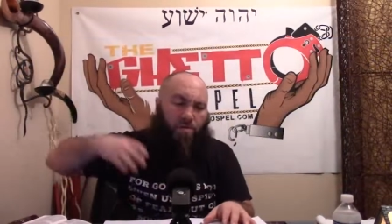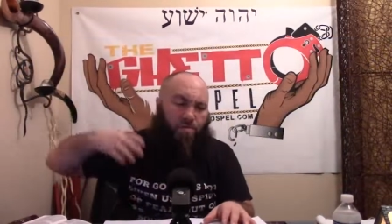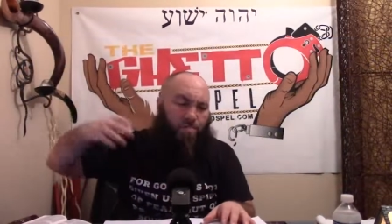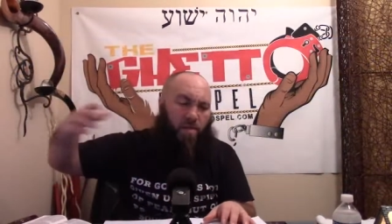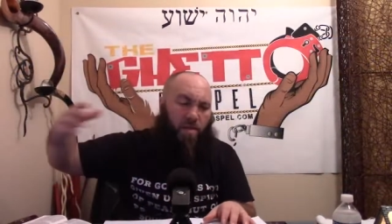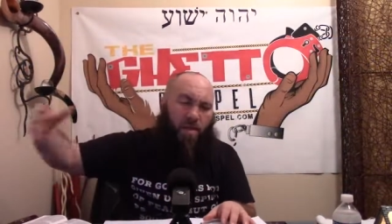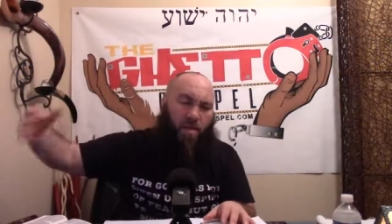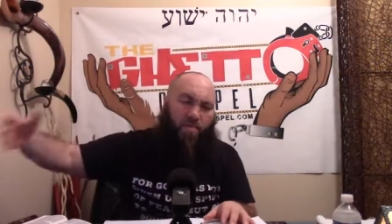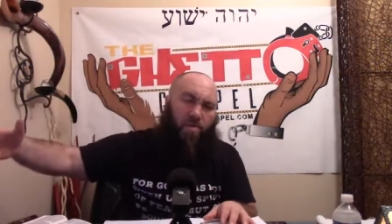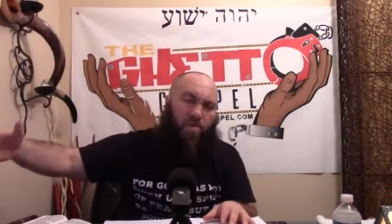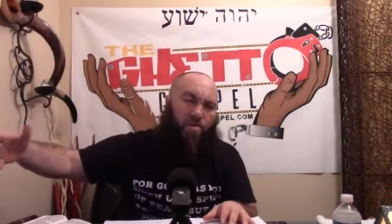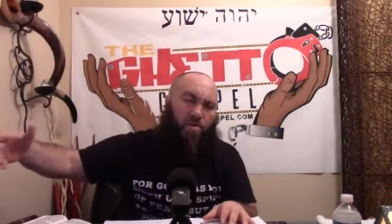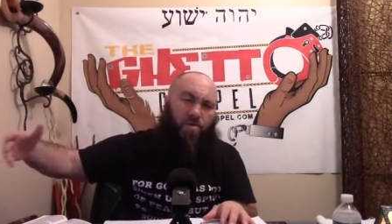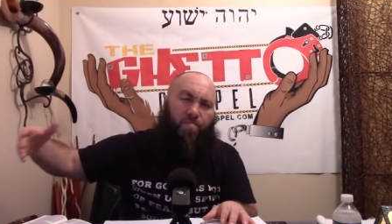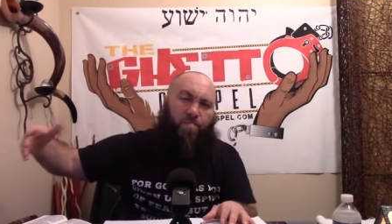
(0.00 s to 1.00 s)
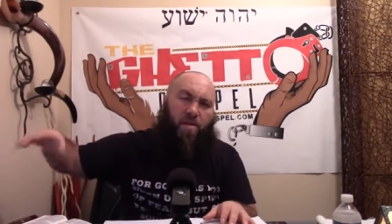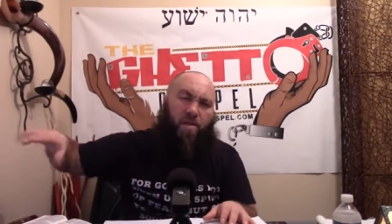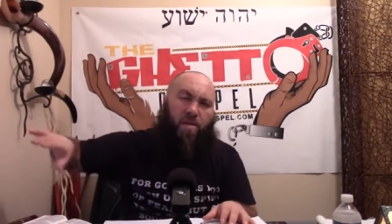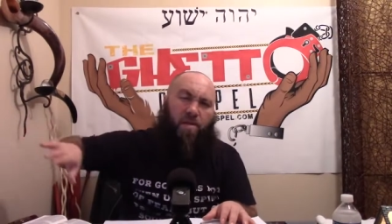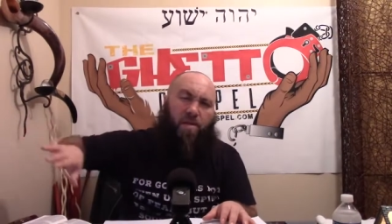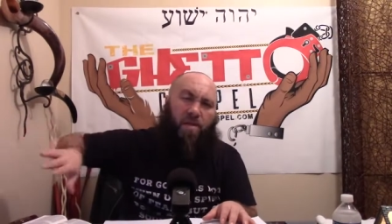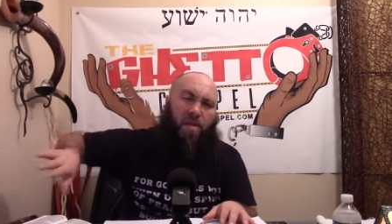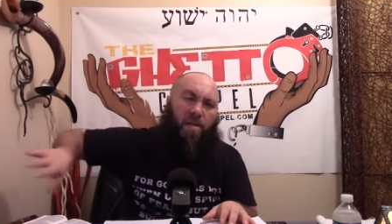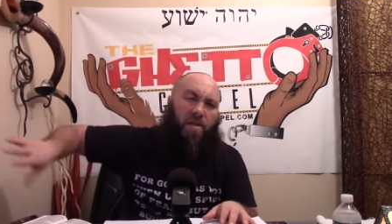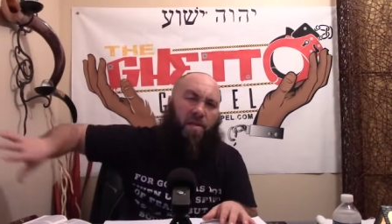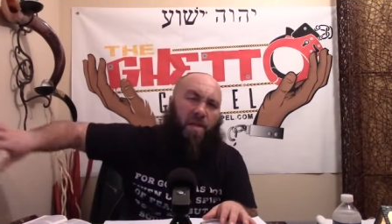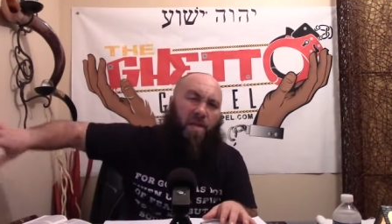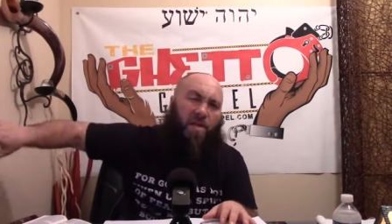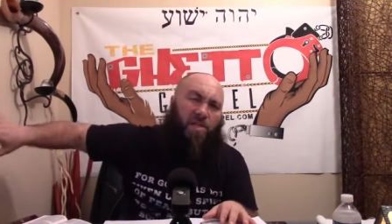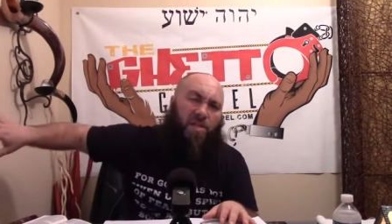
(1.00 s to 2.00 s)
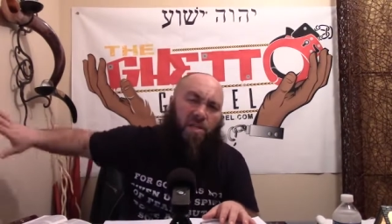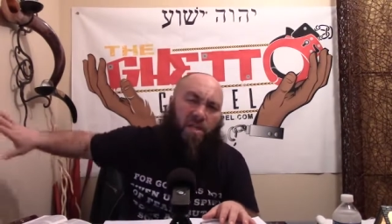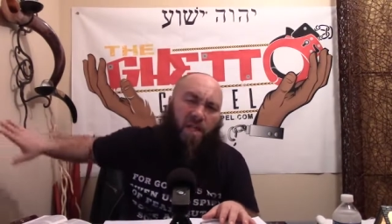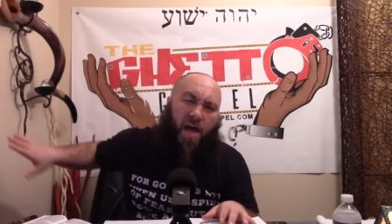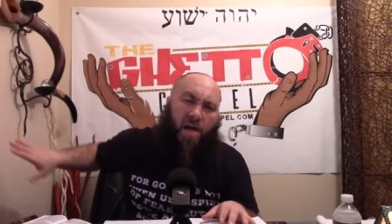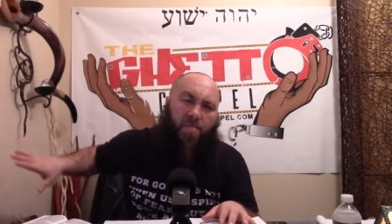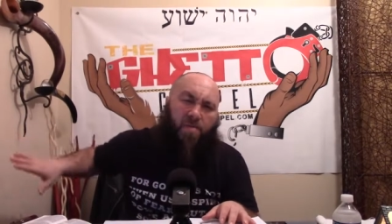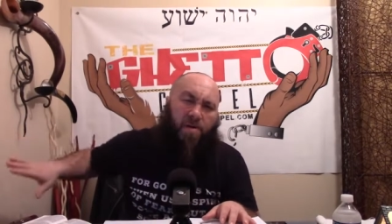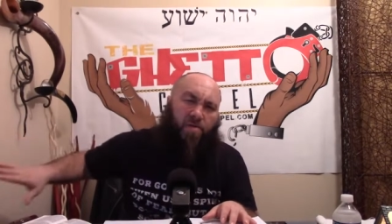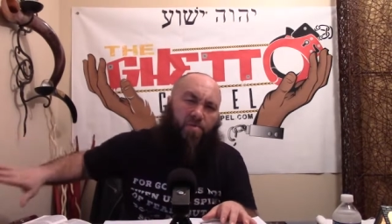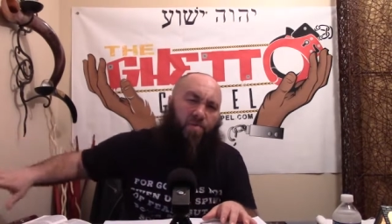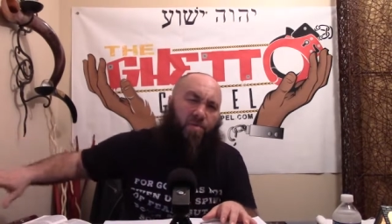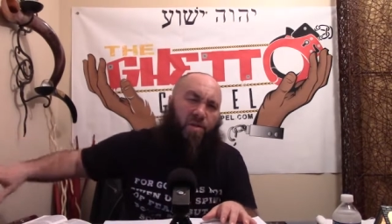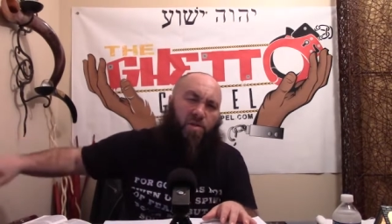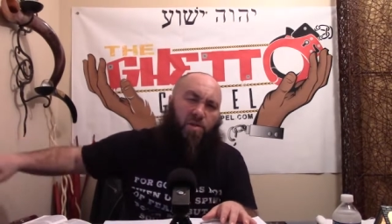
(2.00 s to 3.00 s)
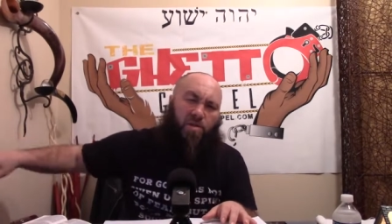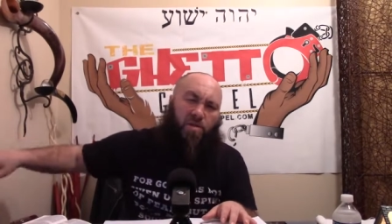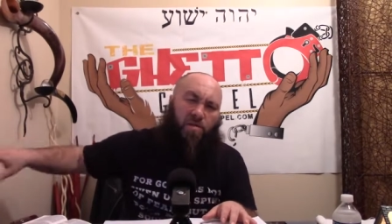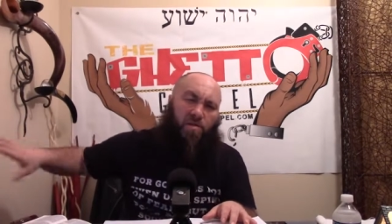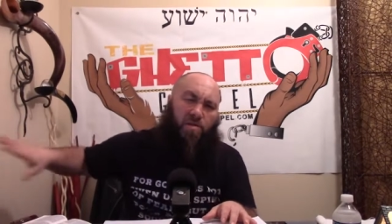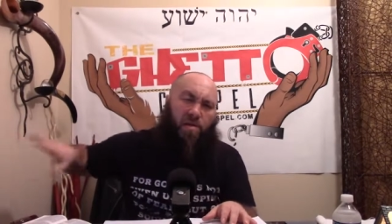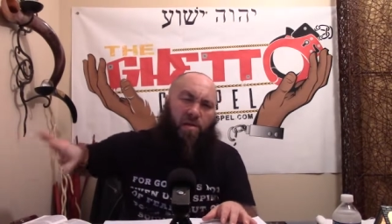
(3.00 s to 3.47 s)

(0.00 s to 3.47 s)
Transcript: believe it could be in the Islamic region,